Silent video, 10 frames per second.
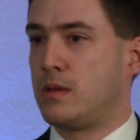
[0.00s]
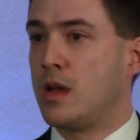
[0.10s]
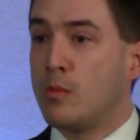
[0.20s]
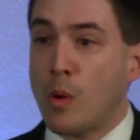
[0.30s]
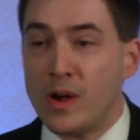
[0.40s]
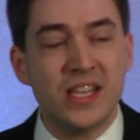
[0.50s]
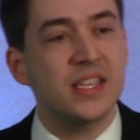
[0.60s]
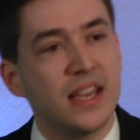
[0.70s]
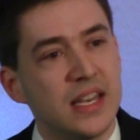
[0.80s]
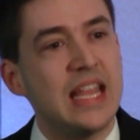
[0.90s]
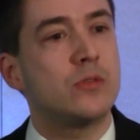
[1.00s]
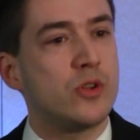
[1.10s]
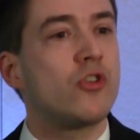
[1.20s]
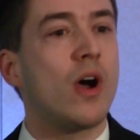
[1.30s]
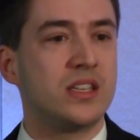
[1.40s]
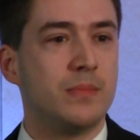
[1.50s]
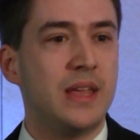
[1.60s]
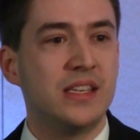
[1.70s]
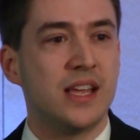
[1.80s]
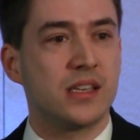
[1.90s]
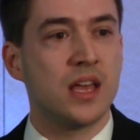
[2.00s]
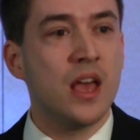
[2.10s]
When we see a need, we try to meet it.